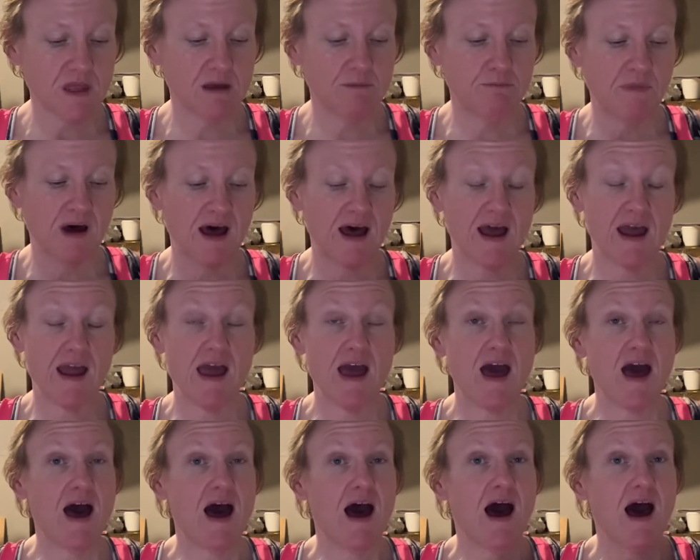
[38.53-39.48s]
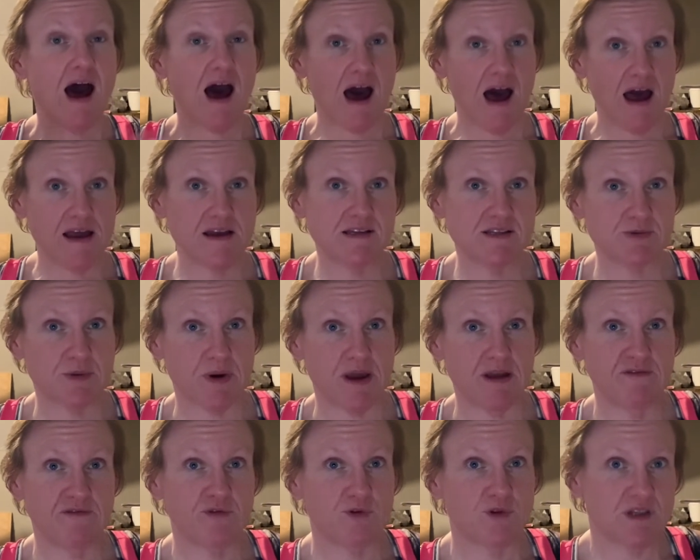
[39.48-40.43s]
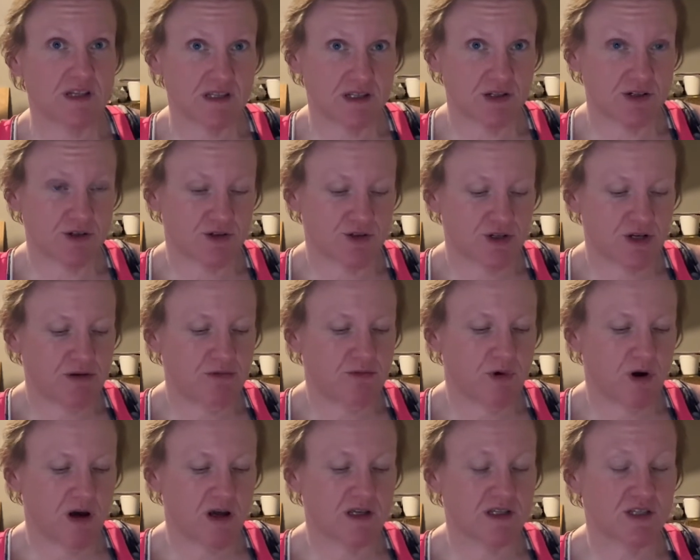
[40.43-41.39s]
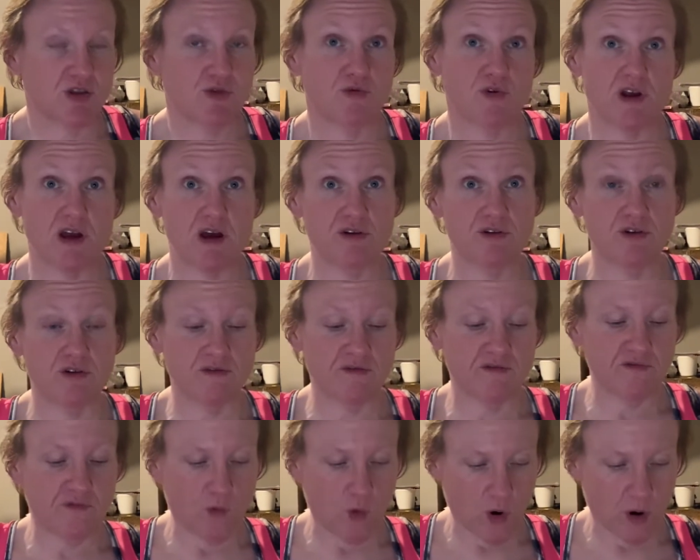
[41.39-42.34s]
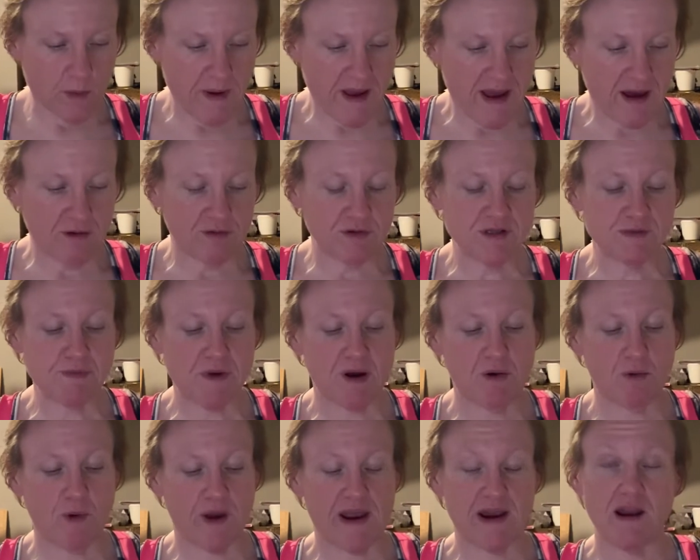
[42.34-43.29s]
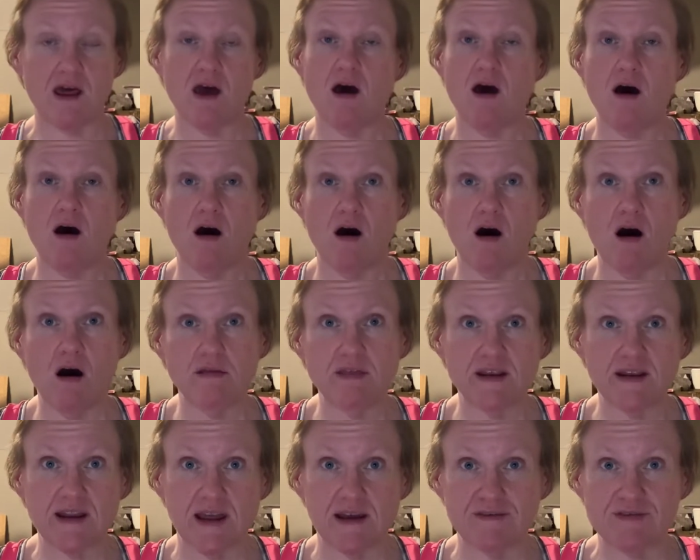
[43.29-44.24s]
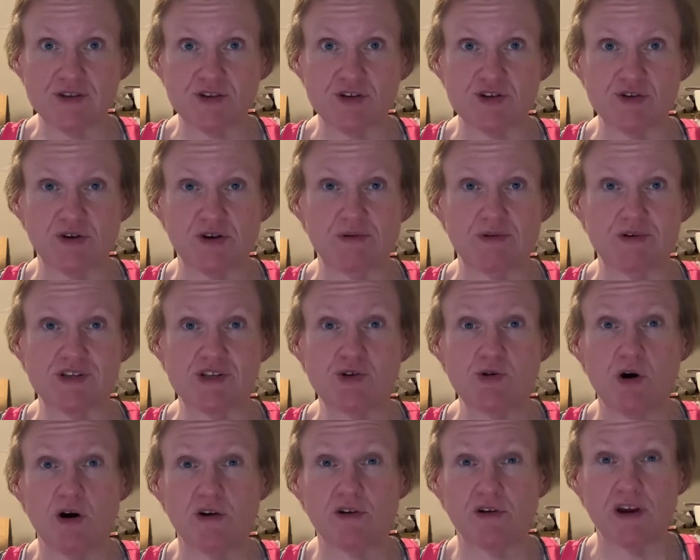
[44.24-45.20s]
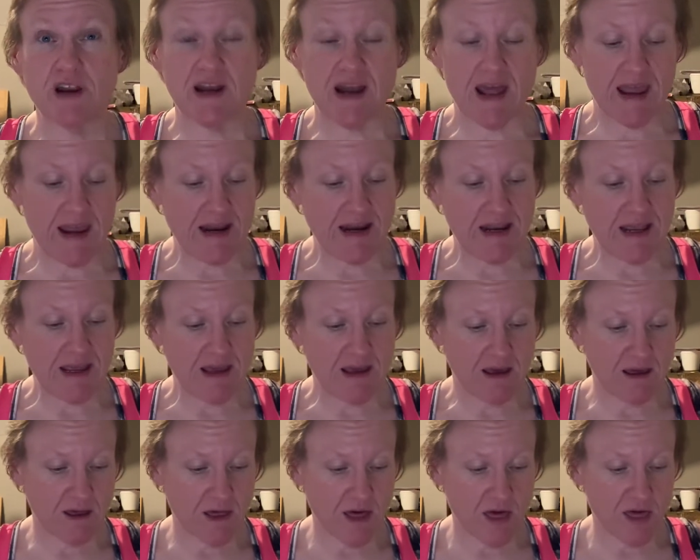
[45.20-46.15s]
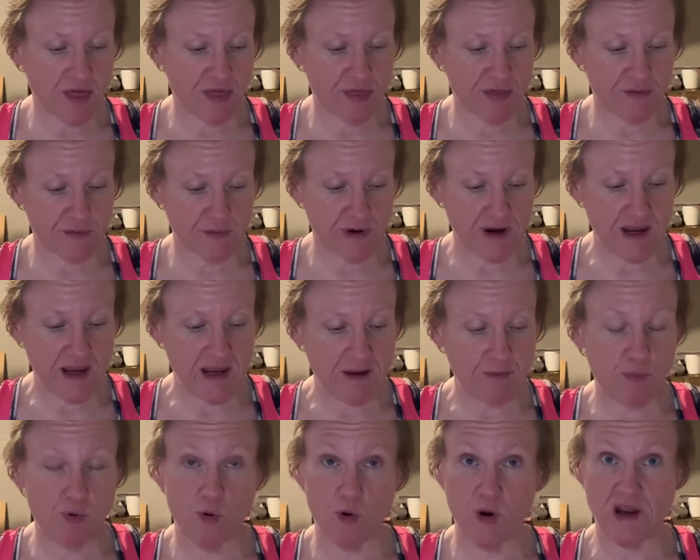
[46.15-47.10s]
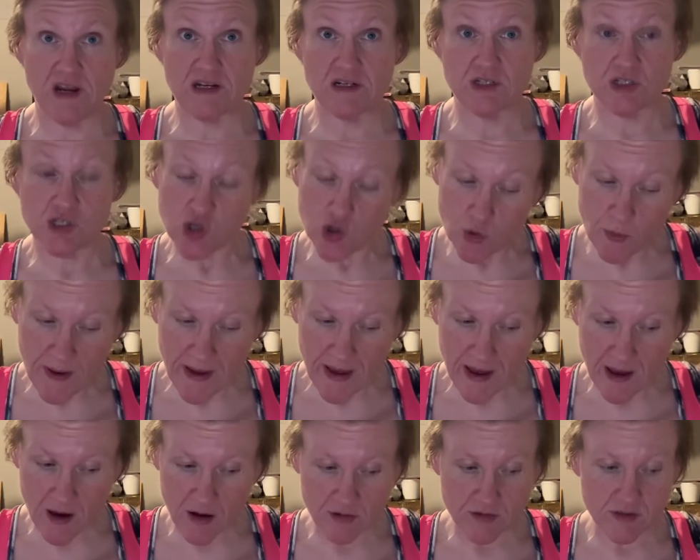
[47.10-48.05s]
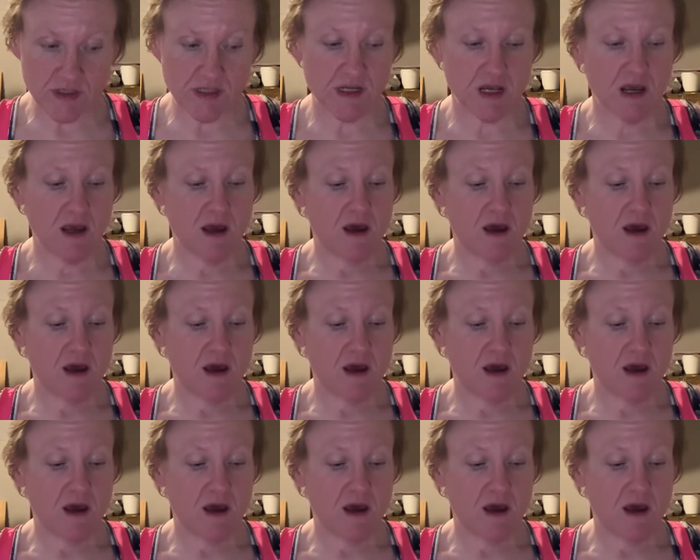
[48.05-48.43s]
My highest weight for this surgery was 304 pounds. My weight on the day of surgery was 283.2 pounds.